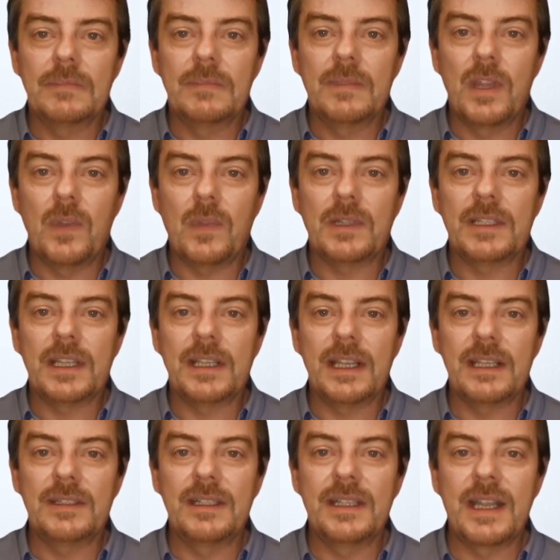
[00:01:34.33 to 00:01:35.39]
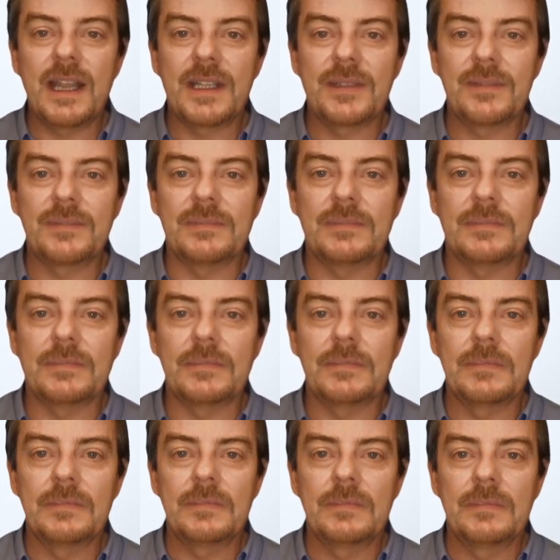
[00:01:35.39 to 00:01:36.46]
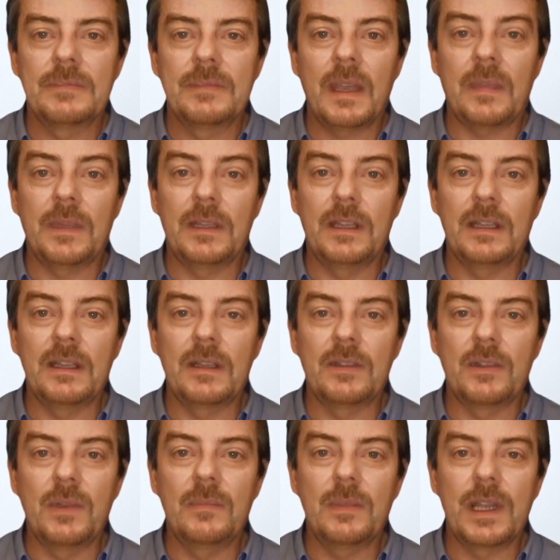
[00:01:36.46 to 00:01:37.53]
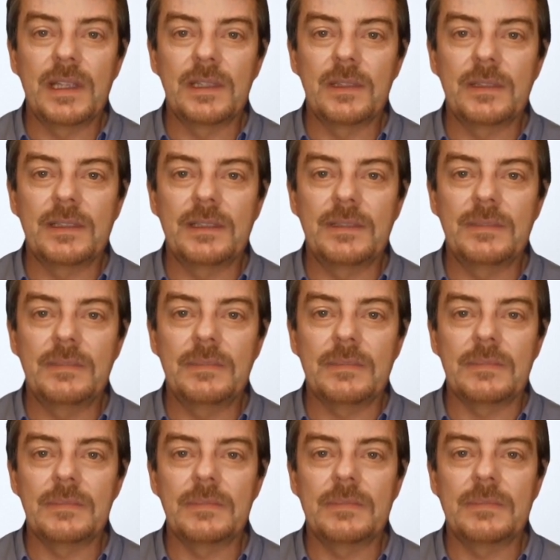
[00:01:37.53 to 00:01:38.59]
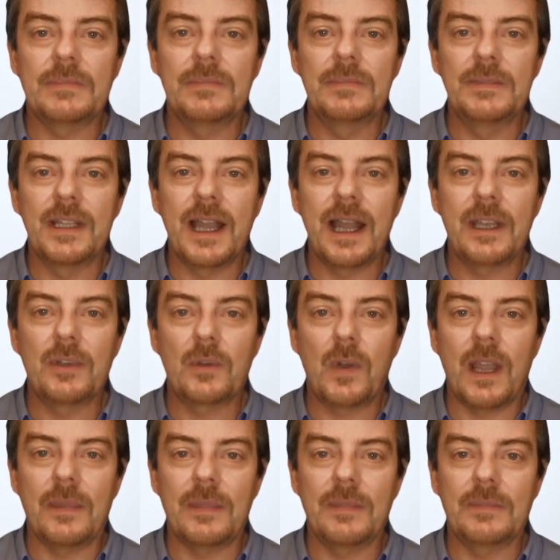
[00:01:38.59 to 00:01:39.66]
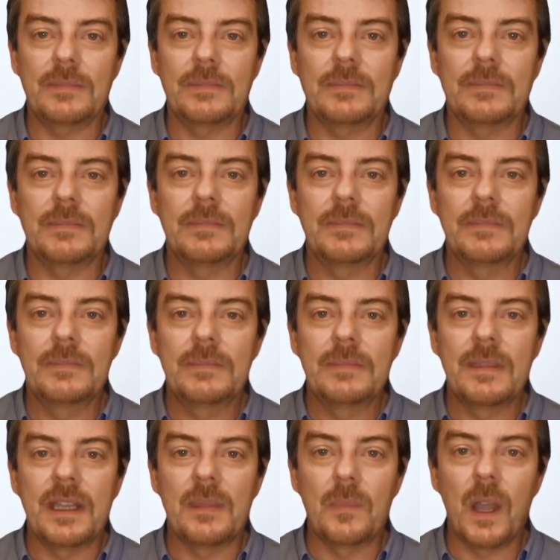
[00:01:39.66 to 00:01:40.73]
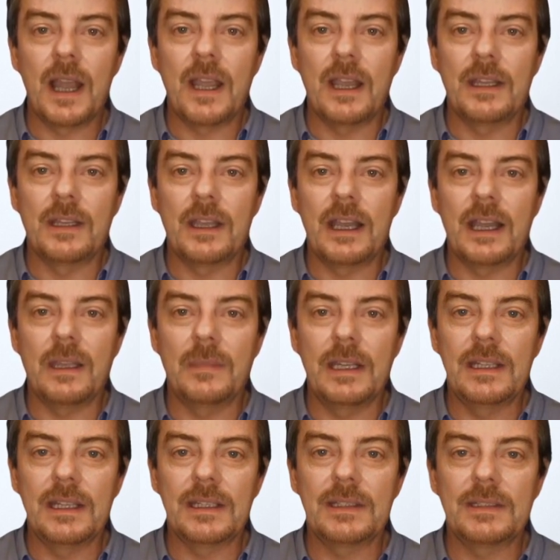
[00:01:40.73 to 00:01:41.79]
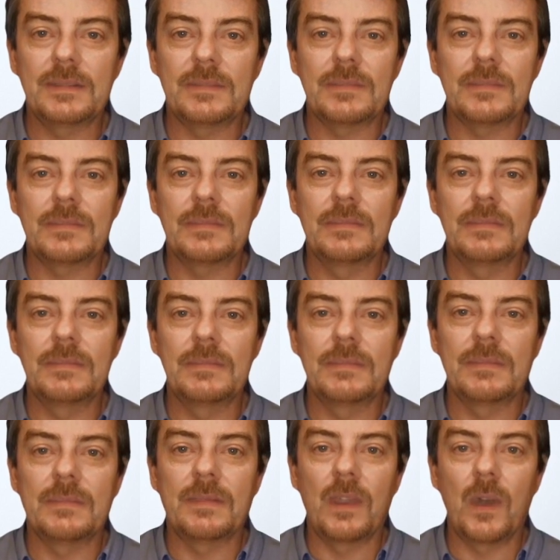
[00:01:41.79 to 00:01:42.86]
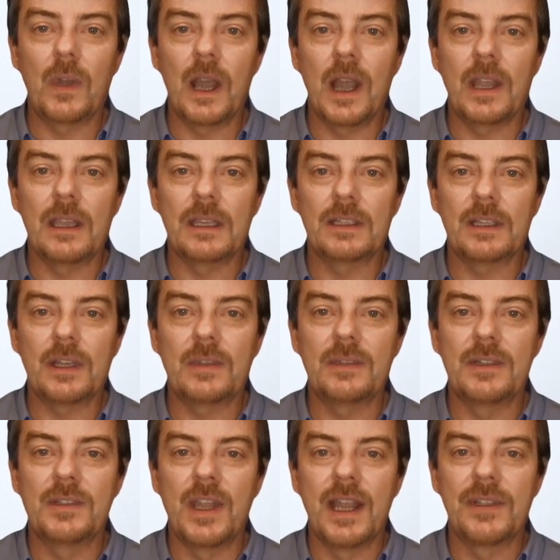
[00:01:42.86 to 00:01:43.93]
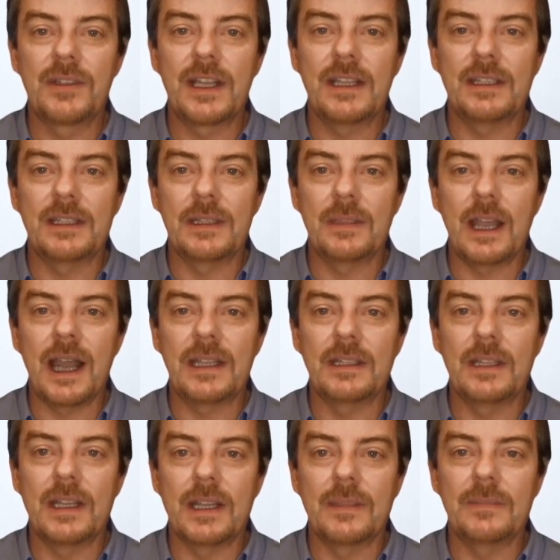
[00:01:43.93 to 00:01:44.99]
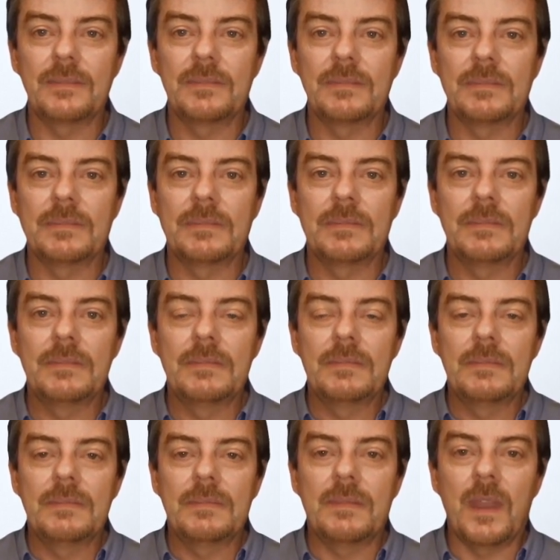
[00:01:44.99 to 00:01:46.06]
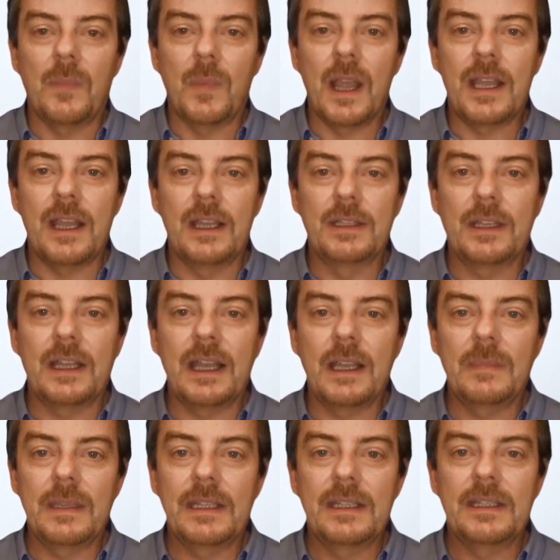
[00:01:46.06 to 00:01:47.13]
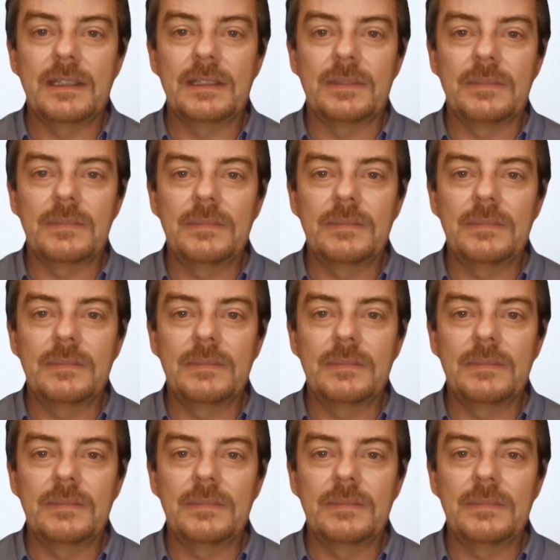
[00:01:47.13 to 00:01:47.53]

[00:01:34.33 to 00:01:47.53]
You also need to know that the distance from Brussels to Antwerp is 100 kilometers. Your car consumes 5 liters of gasoline per 100 kilometers.